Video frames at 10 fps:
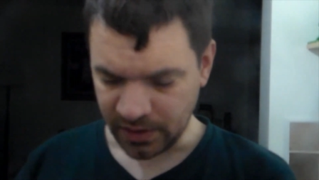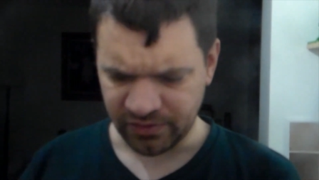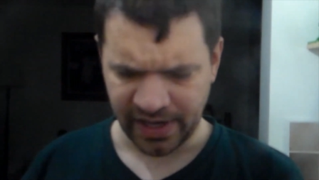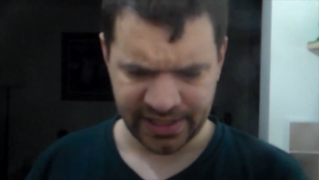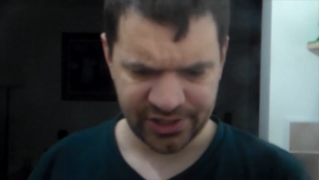
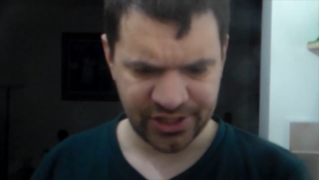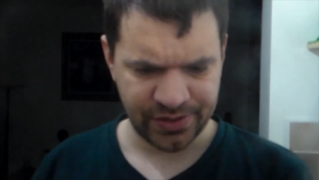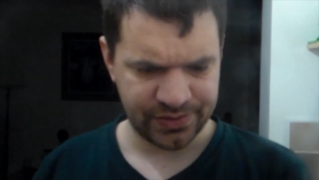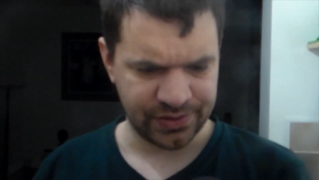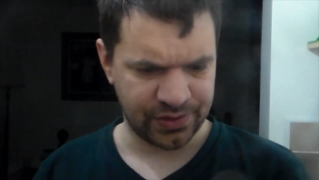Right, I
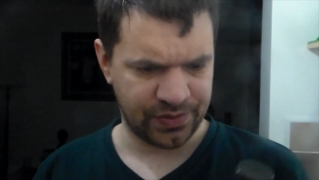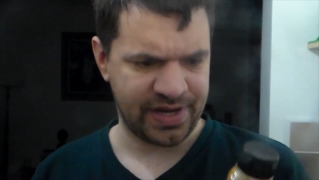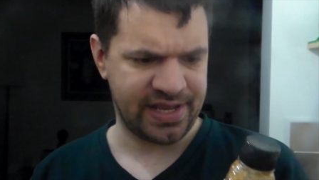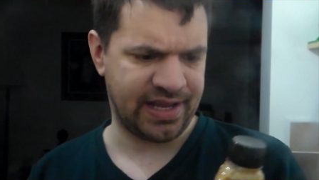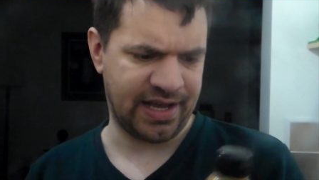chose the
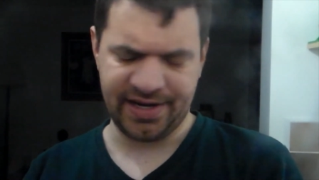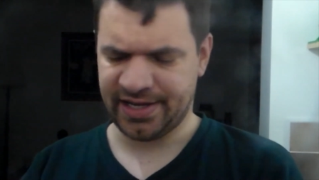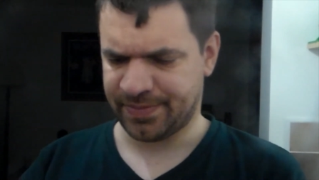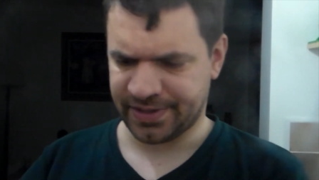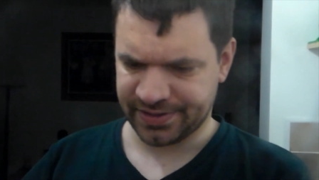Greek
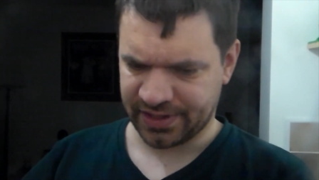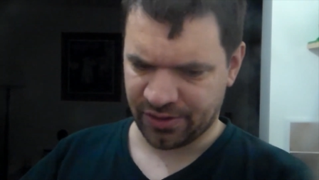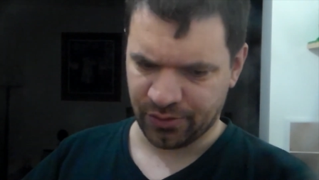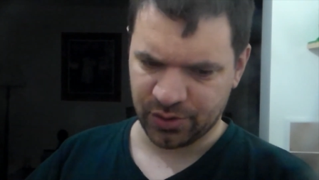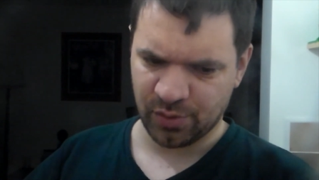honey because I
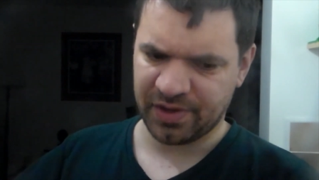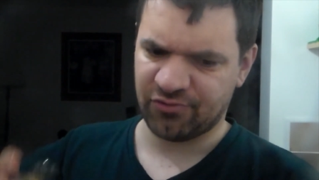thought it would be